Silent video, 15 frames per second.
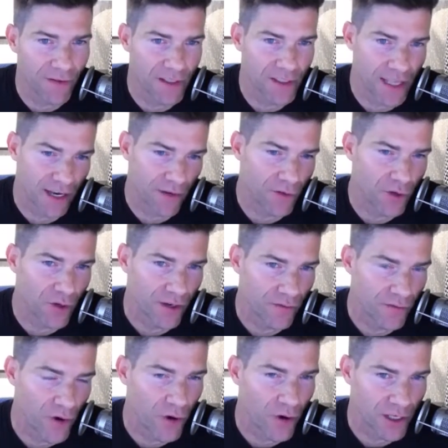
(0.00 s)
is that if you can
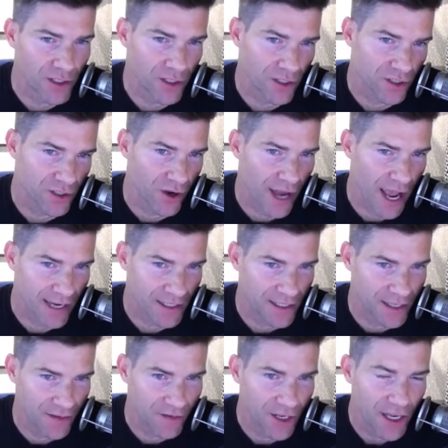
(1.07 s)
focus just on
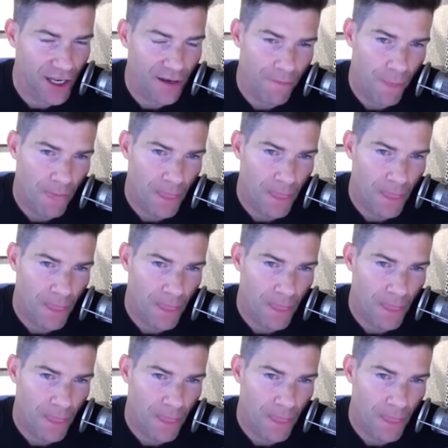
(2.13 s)
activity